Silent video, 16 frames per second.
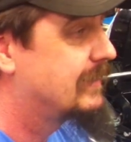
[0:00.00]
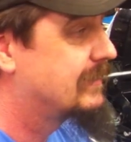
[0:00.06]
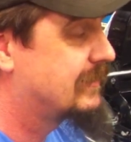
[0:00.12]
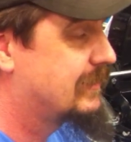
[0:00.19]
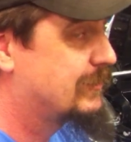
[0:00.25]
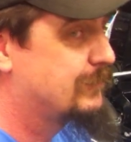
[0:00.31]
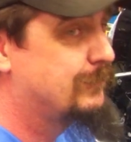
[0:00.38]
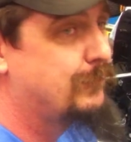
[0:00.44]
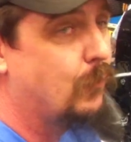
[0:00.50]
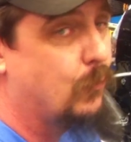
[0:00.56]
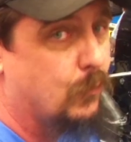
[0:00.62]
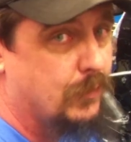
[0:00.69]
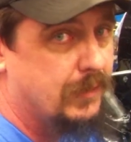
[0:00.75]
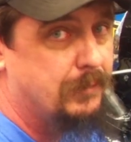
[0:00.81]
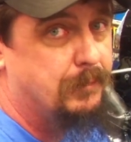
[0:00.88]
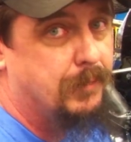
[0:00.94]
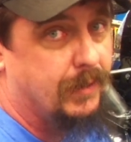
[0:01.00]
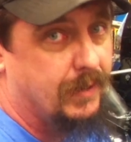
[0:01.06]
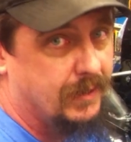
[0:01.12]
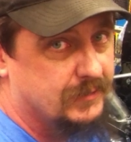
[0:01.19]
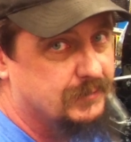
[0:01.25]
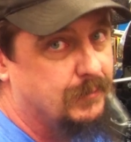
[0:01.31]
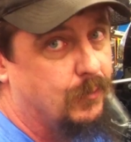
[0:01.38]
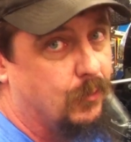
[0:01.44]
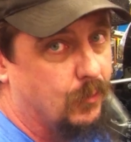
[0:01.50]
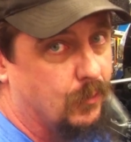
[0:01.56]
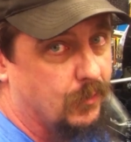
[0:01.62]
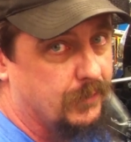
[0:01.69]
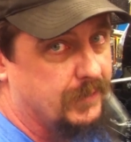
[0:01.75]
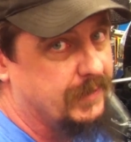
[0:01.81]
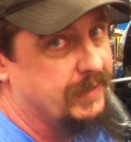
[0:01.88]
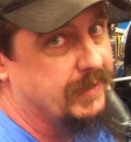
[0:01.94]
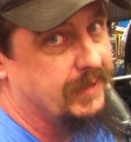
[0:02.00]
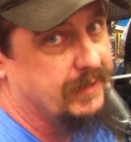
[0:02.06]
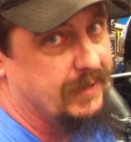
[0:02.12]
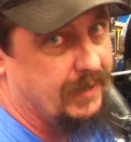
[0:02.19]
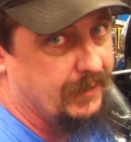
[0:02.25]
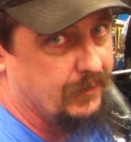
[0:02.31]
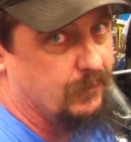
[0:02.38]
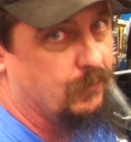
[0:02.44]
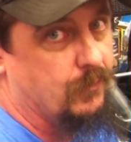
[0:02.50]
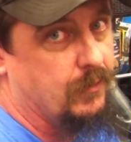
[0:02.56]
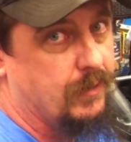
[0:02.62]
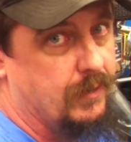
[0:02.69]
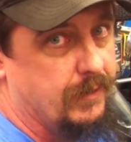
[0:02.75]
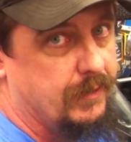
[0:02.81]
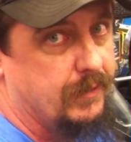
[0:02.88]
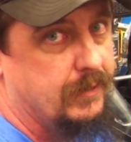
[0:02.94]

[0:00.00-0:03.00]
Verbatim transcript: is that it's 40 bucks more than the Ignitor 1.